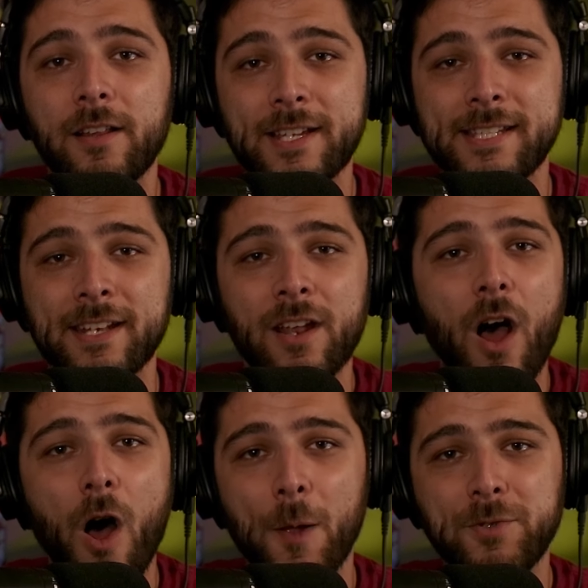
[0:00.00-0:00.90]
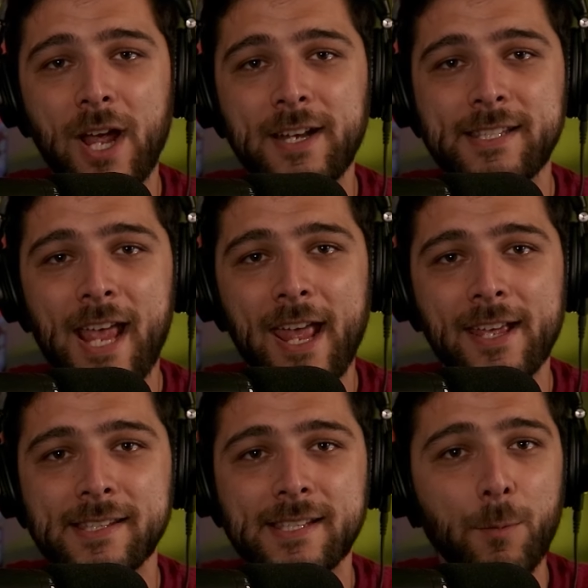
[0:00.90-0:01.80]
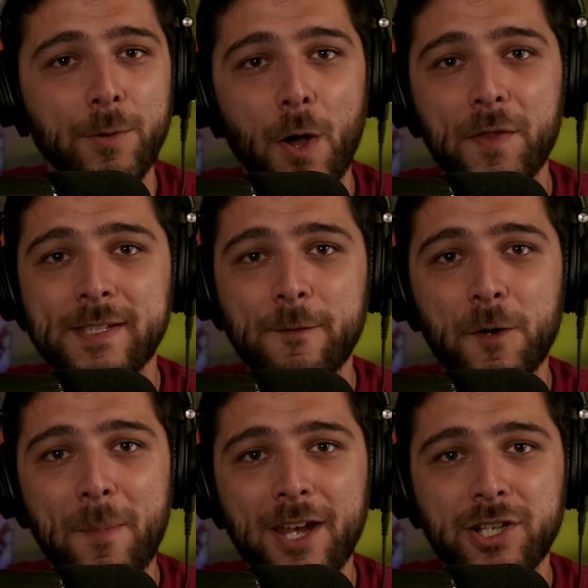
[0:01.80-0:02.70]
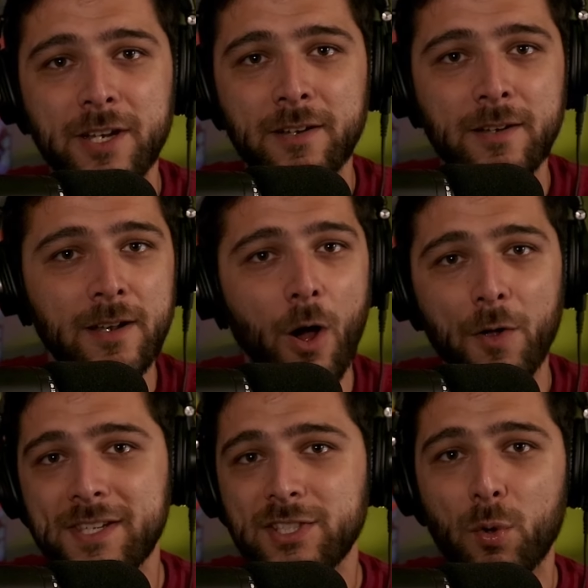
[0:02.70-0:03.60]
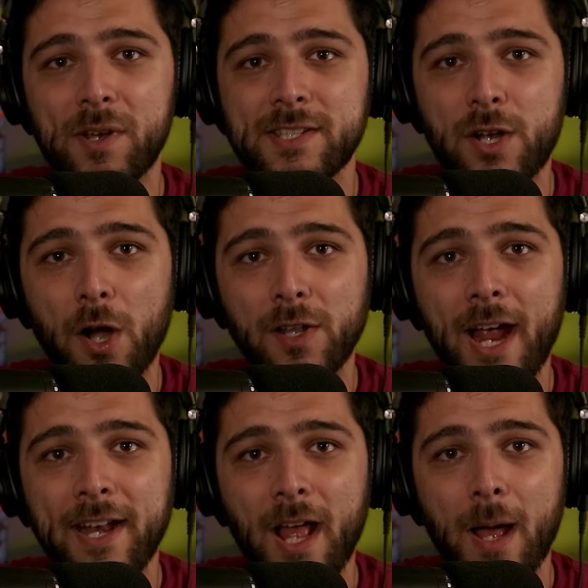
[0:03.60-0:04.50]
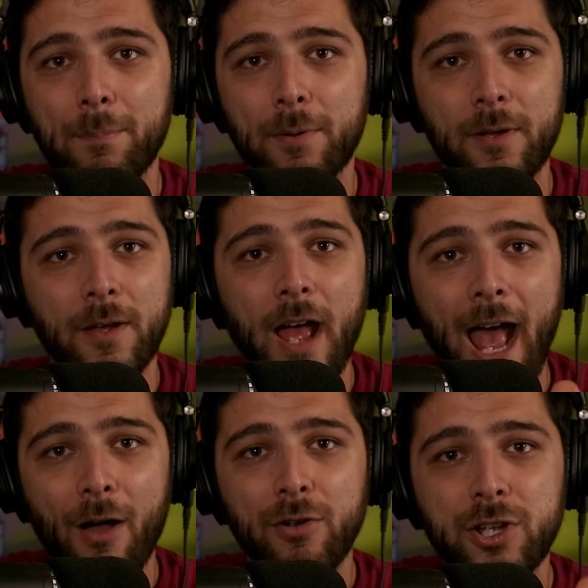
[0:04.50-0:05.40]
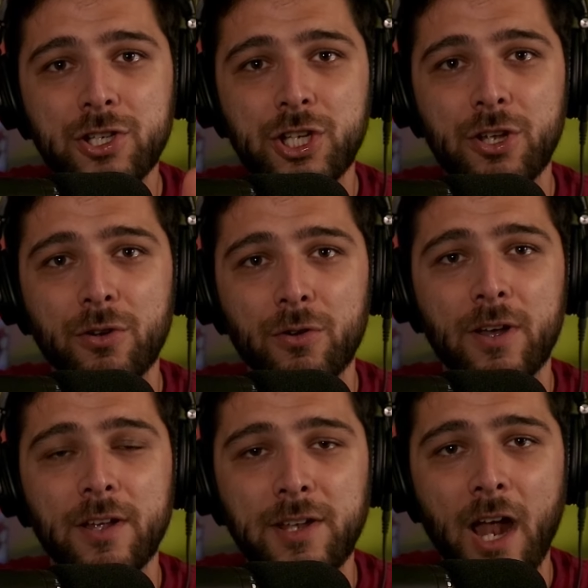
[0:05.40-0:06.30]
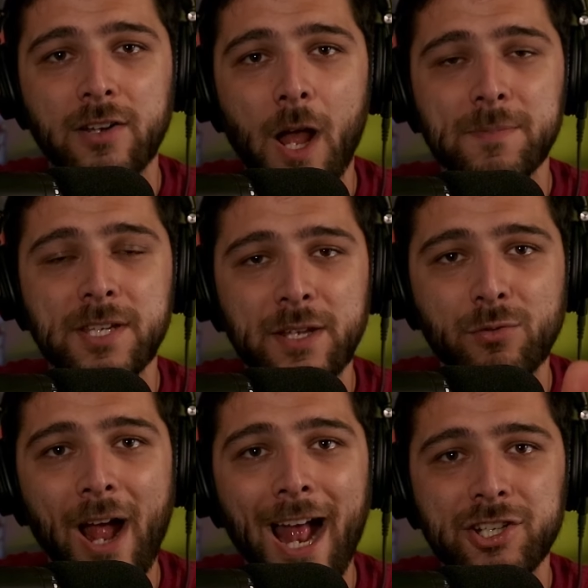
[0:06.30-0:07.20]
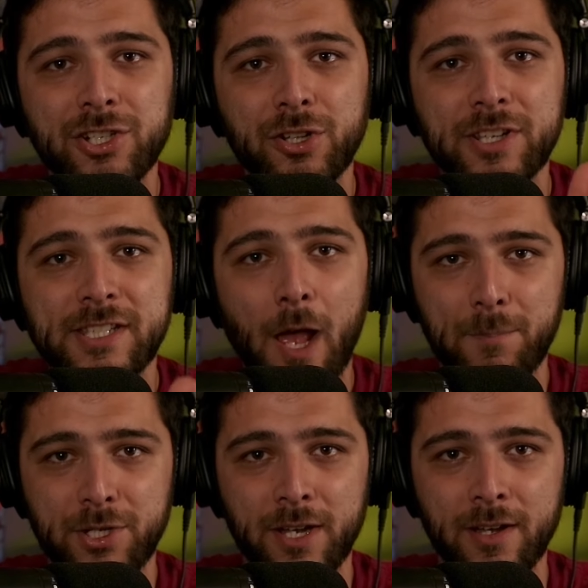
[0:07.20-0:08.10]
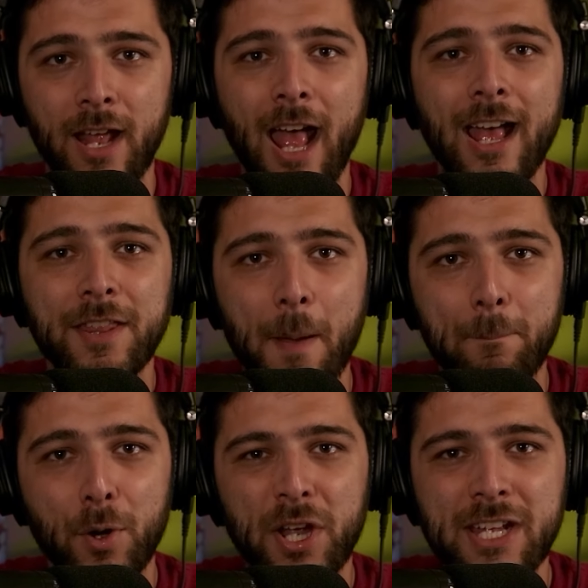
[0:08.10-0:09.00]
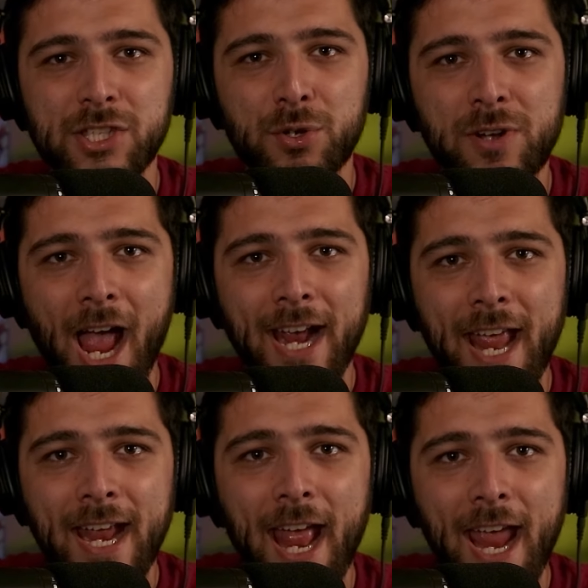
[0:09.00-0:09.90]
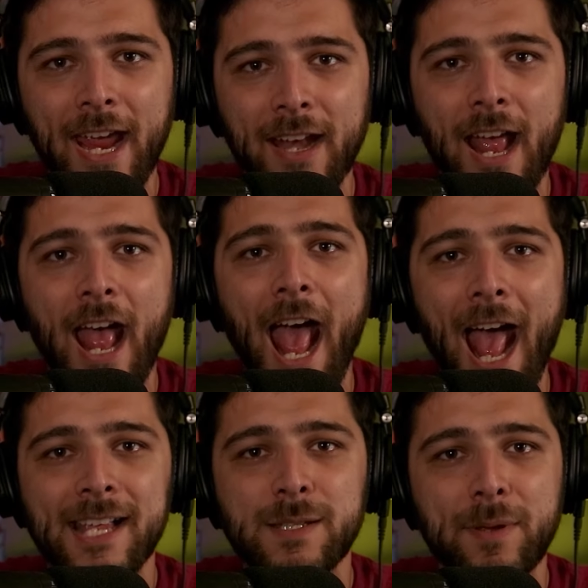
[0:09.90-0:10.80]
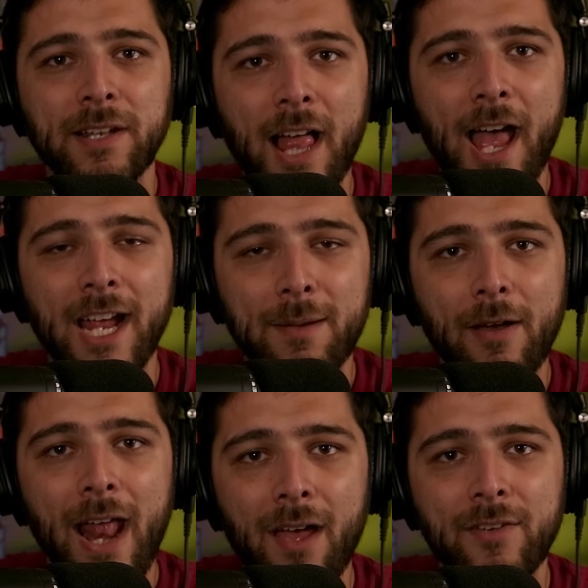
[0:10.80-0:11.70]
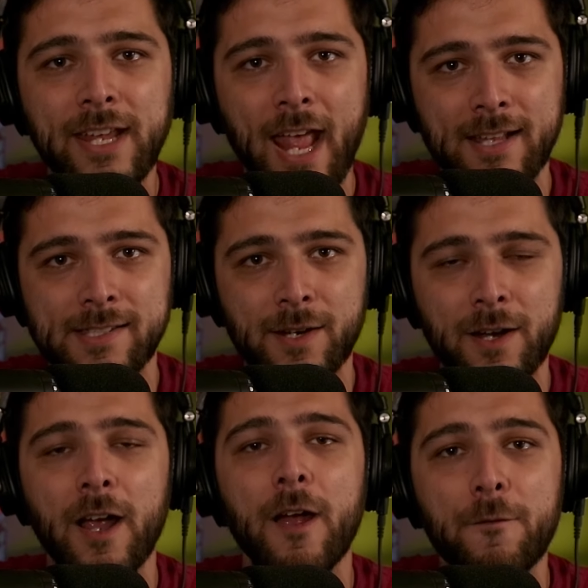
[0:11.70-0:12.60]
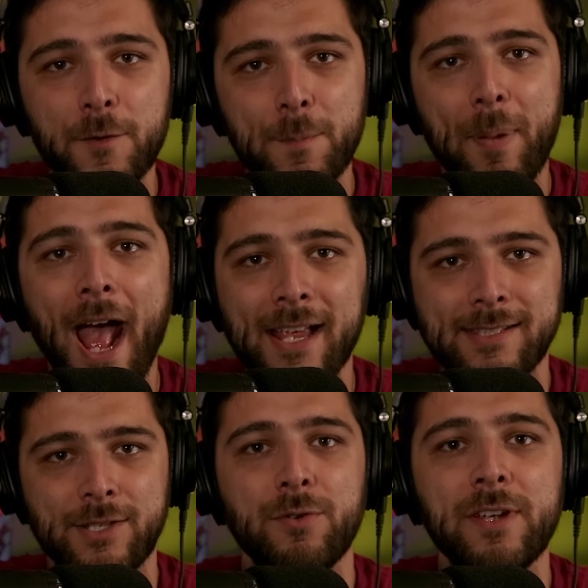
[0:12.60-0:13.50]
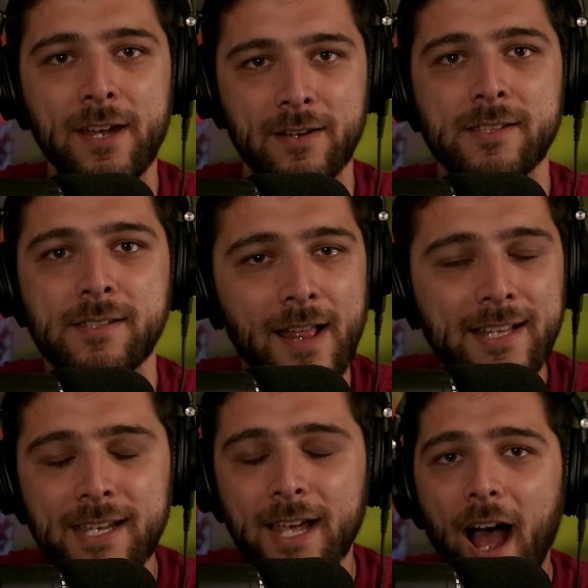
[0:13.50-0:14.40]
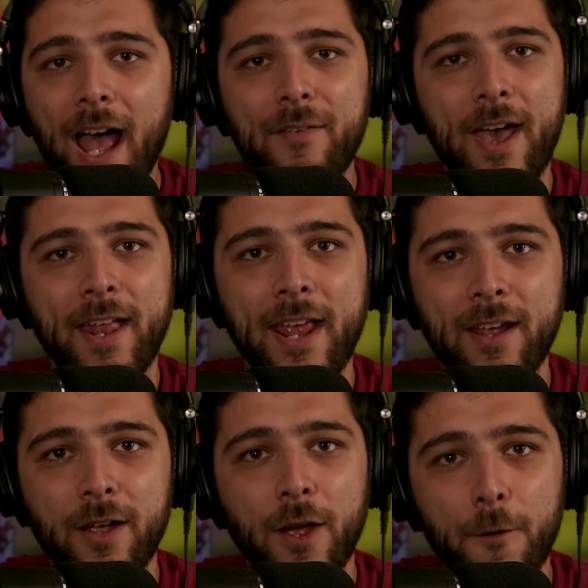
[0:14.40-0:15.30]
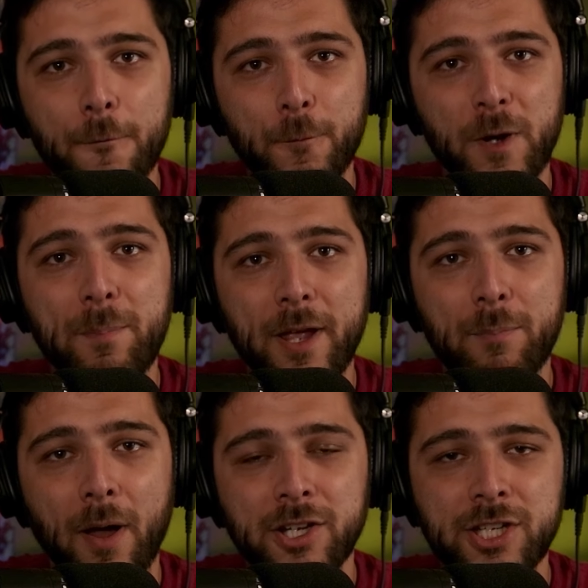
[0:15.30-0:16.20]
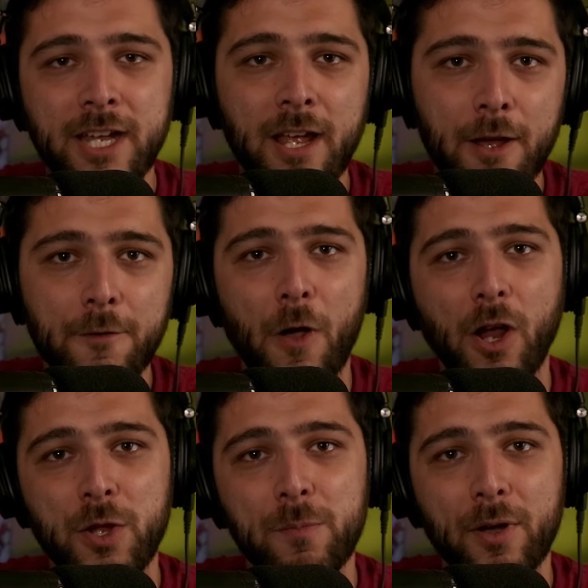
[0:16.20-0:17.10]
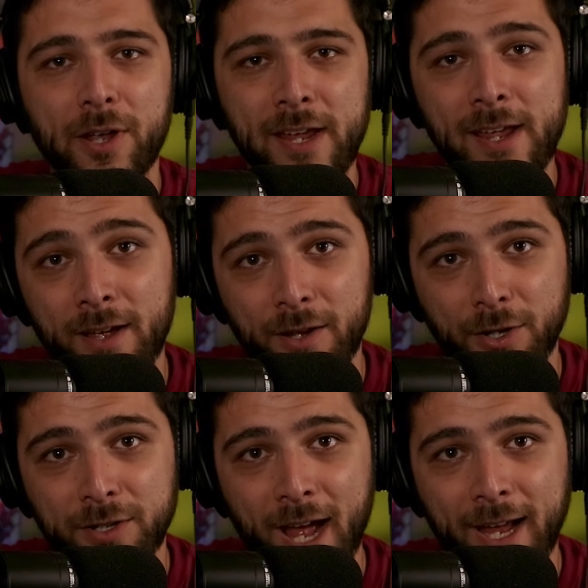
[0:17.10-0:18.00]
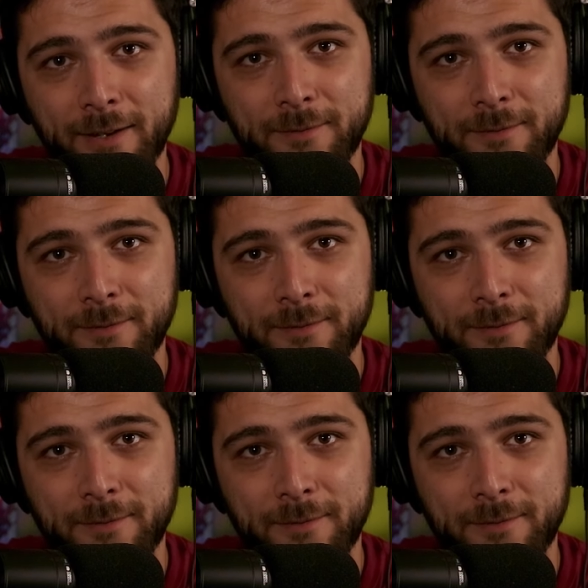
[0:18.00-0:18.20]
Listen, all I'm trying to say is, with all this information, all these stories that aren't lining up, how could you not come to the rational assumption that Boogie2988 has been lying about having cancer for the past two years? That's it. I have a headache. Free Big Bunjee. You Boogie. Good night.